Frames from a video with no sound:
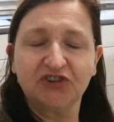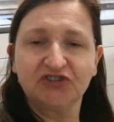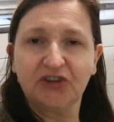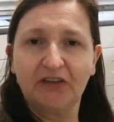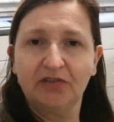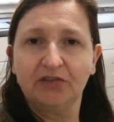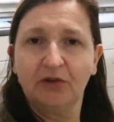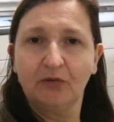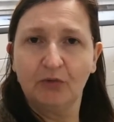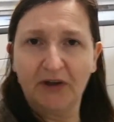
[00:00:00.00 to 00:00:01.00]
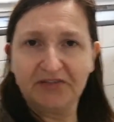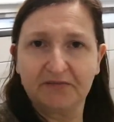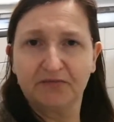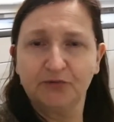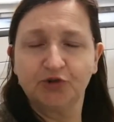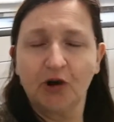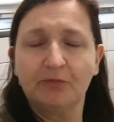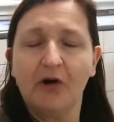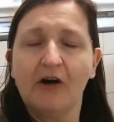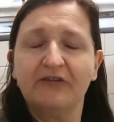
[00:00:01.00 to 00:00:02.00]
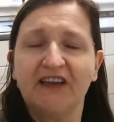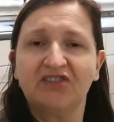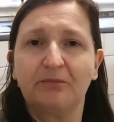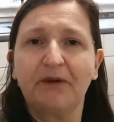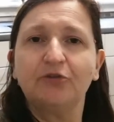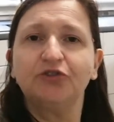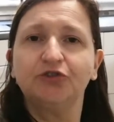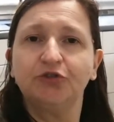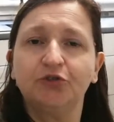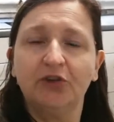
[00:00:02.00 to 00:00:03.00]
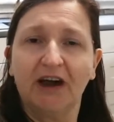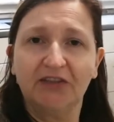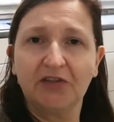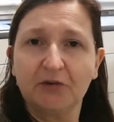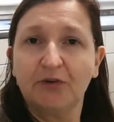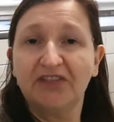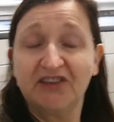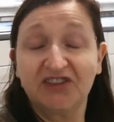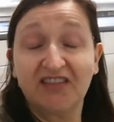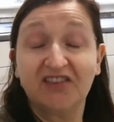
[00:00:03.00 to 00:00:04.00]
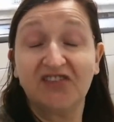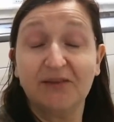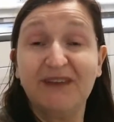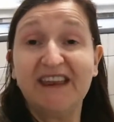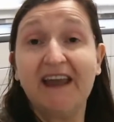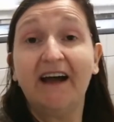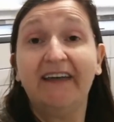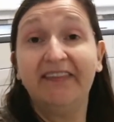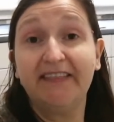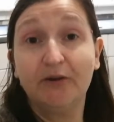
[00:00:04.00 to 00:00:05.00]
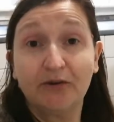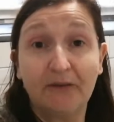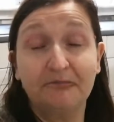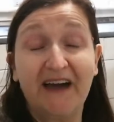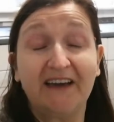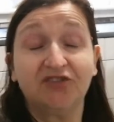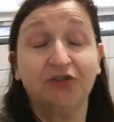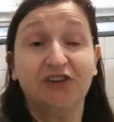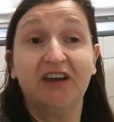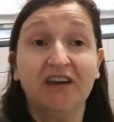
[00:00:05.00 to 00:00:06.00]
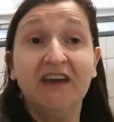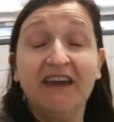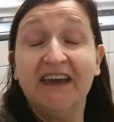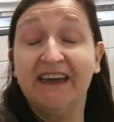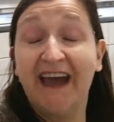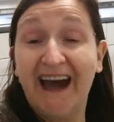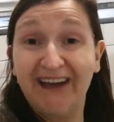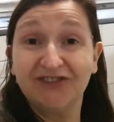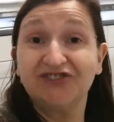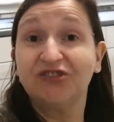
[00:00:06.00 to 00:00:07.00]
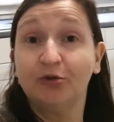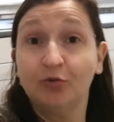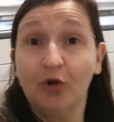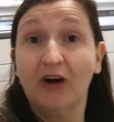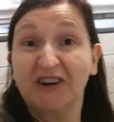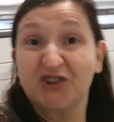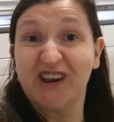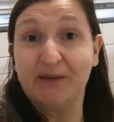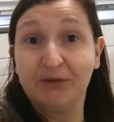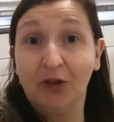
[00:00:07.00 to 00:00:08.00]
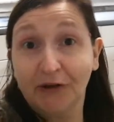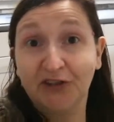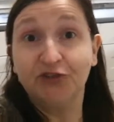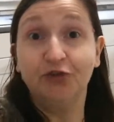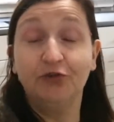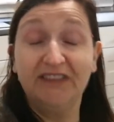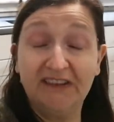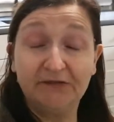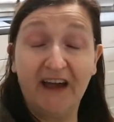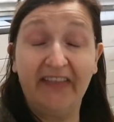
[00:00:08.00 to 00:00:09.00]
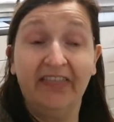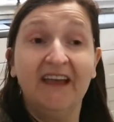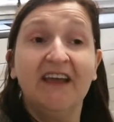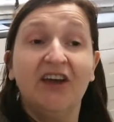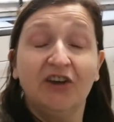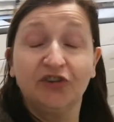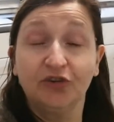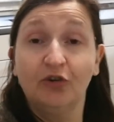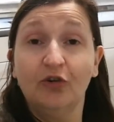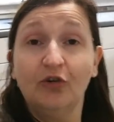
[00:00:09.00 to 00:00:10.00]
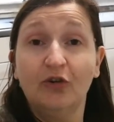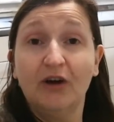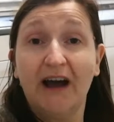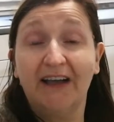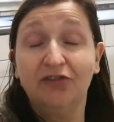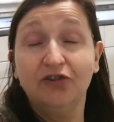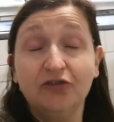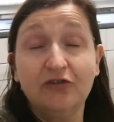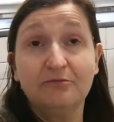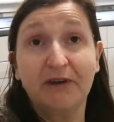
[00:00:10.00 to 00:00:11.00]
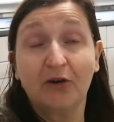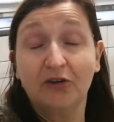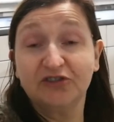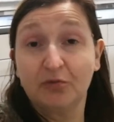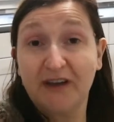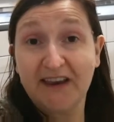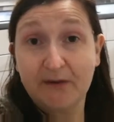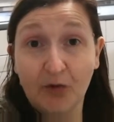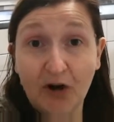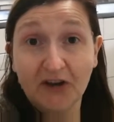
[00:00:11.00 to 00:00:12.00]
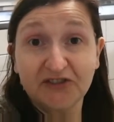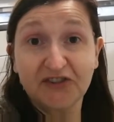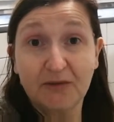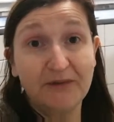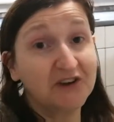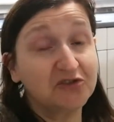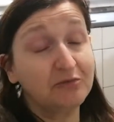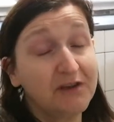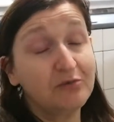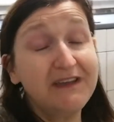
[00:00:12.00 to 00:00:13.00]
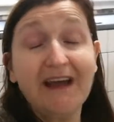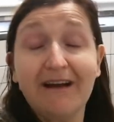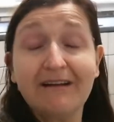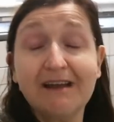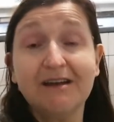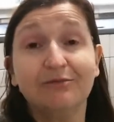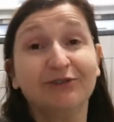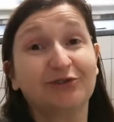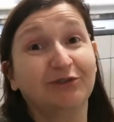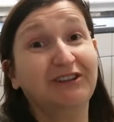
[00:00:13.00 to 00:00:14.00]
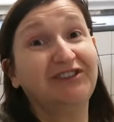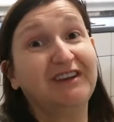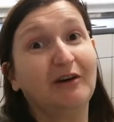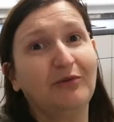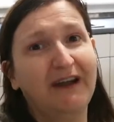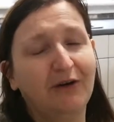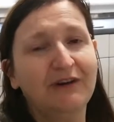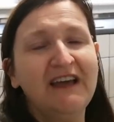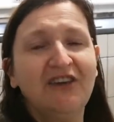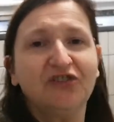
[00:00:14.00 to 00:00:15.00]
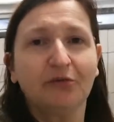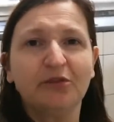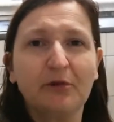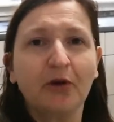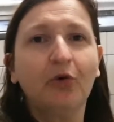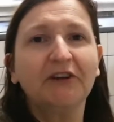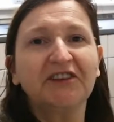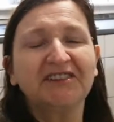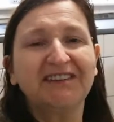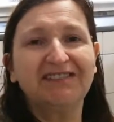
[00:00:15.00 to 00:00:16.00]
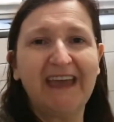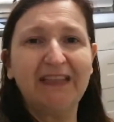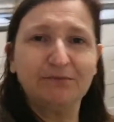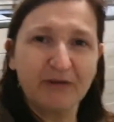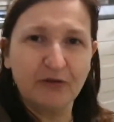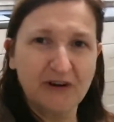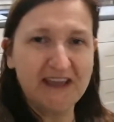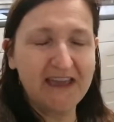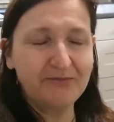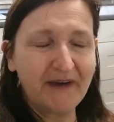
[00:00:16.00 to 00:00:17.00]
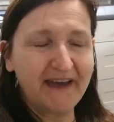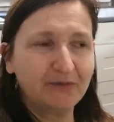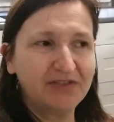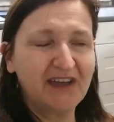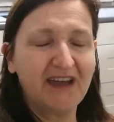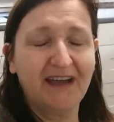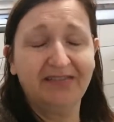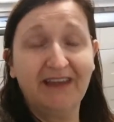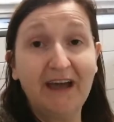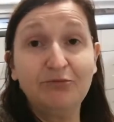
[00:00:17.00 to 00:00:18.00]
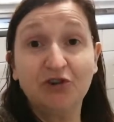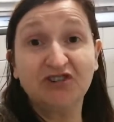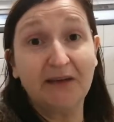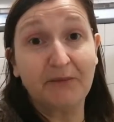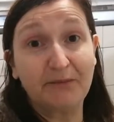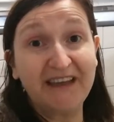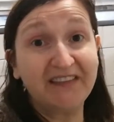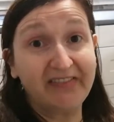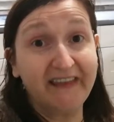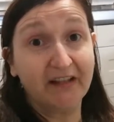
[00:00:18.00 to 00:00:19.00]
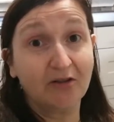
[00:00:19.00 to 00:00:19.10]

just done one drop off. He's about to do another one that's in the same area and then he'll come back to you. He has still got a tree belonging to you in his van. So I knew because of where he was compared to where we are, it was going to take a while. So it was about quarter to 10 before he came back with it. And I'm usually in my bed at nine